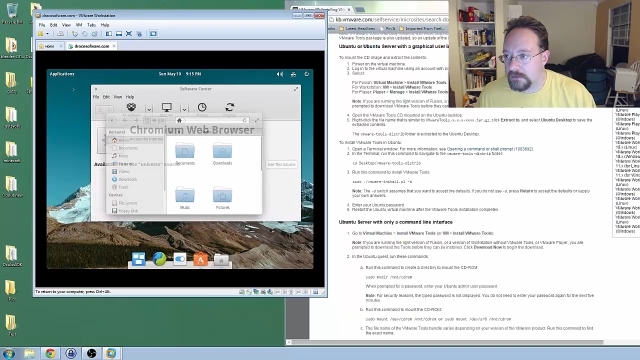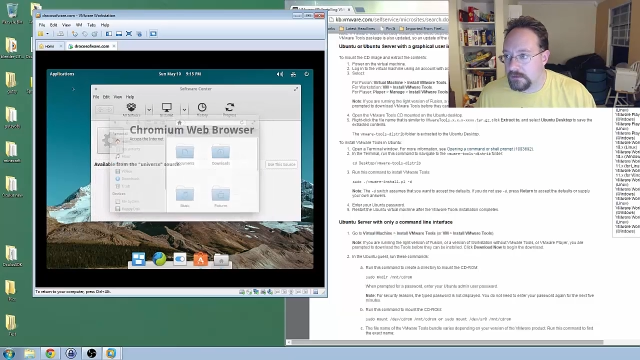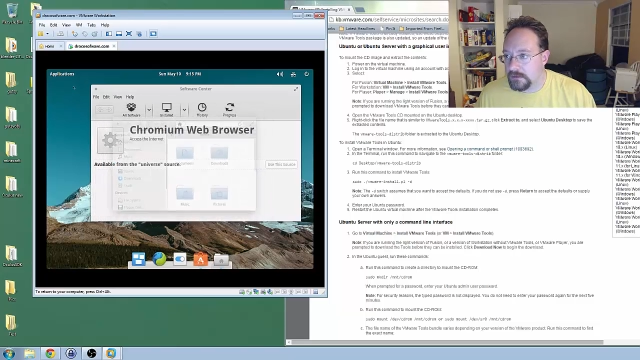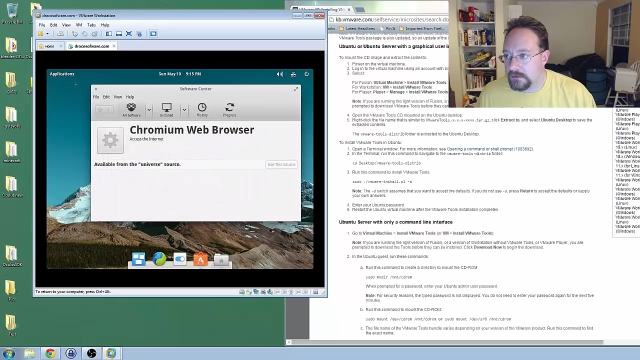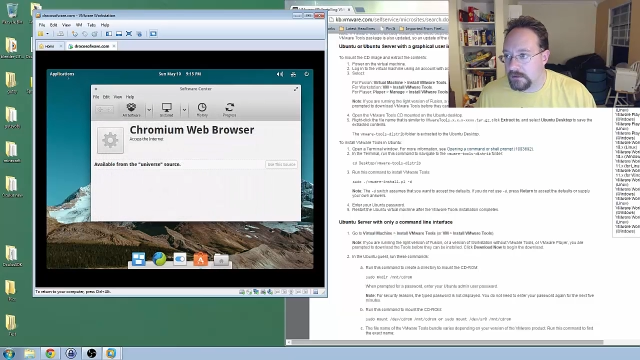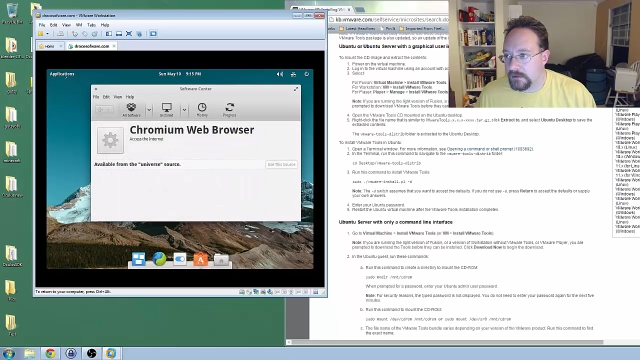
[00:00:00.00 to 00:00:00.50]

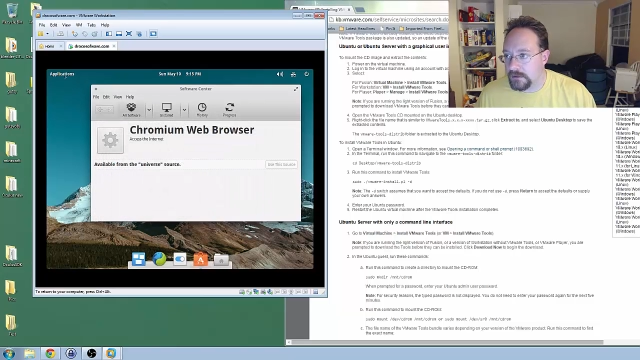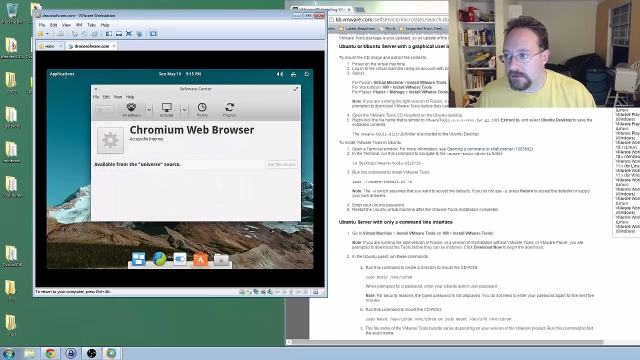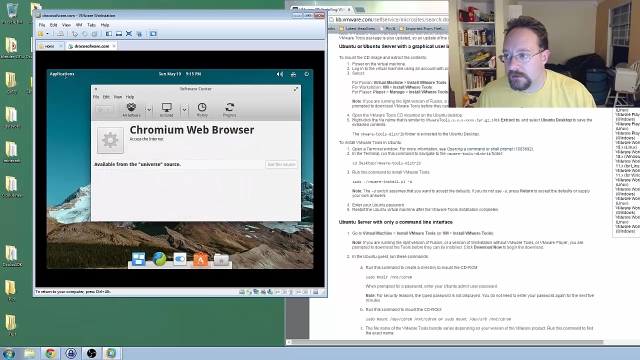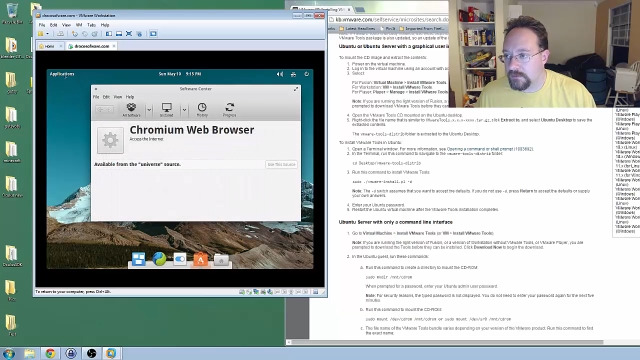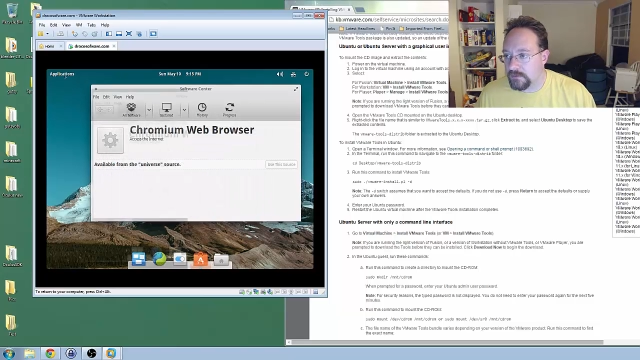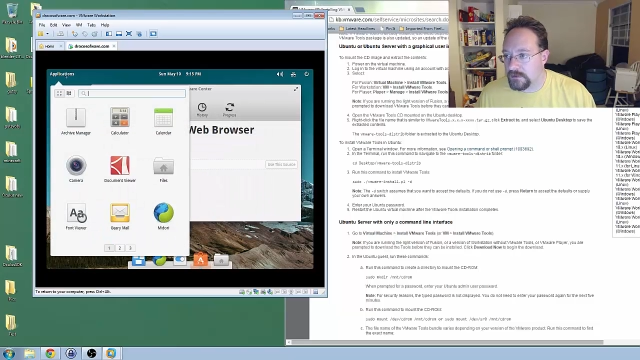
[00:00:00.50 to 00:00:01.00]
And then we're
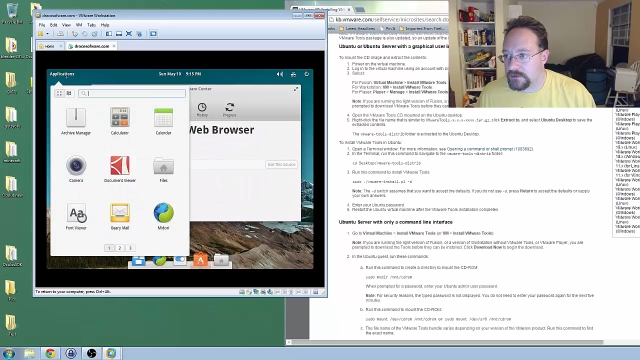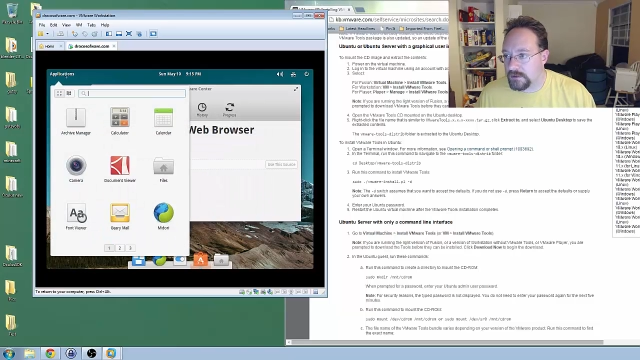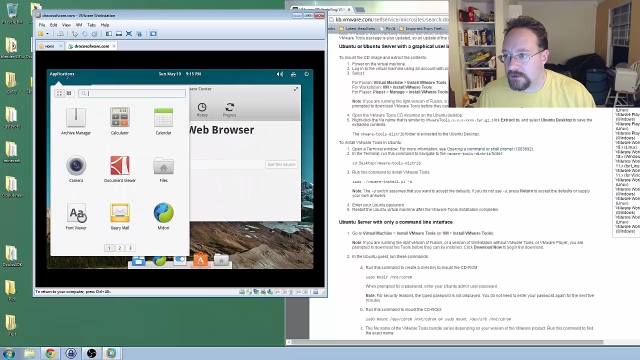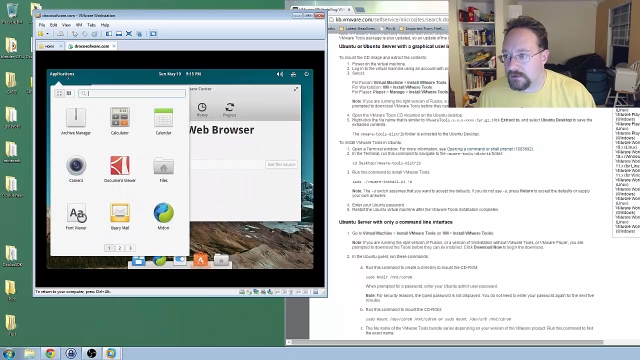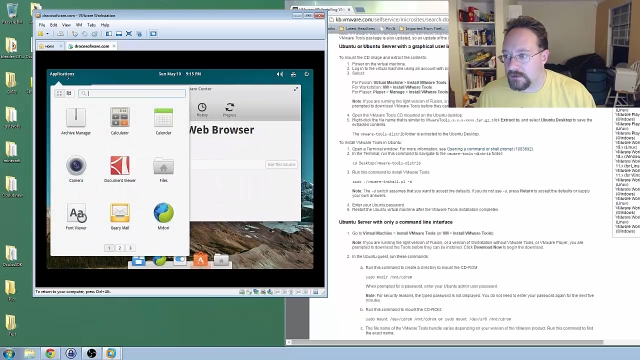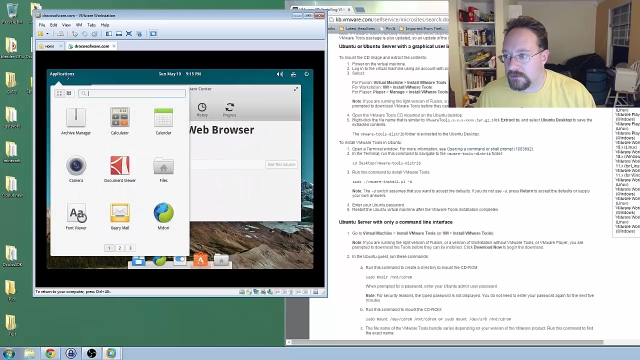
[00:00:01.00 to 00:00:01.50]
also going to do
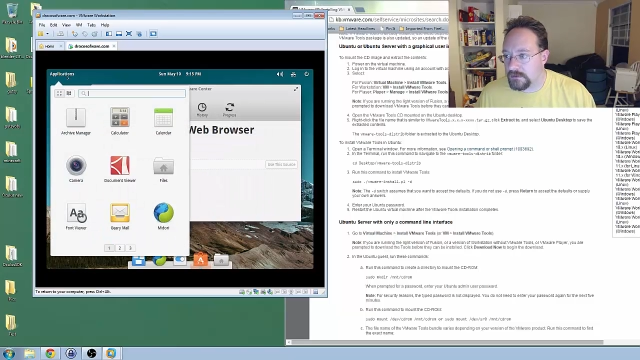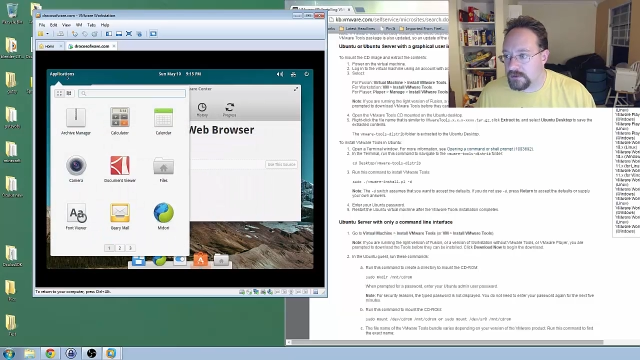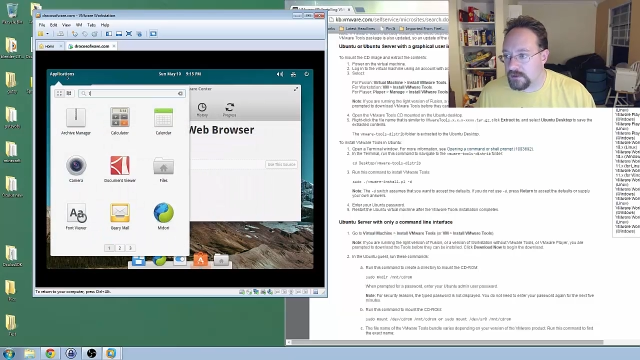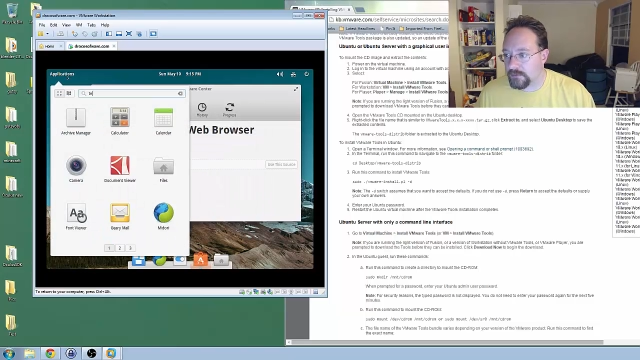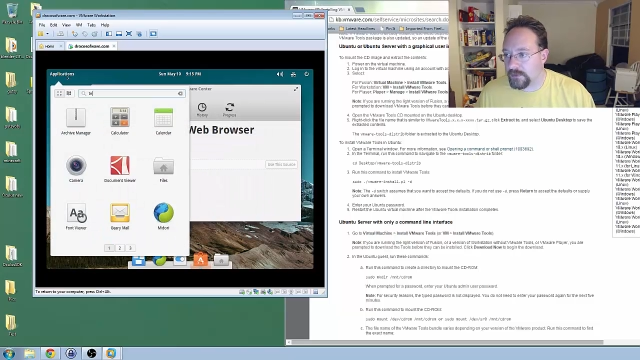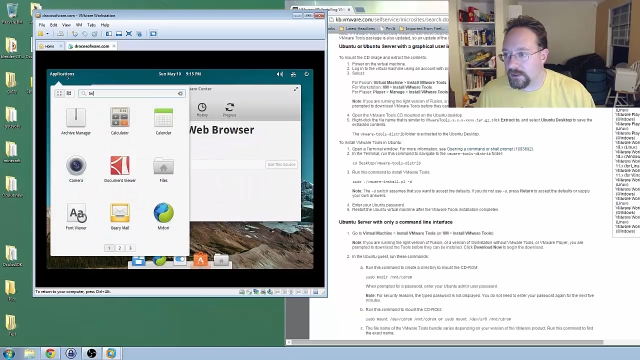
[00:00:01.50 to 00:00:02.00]
the terminal.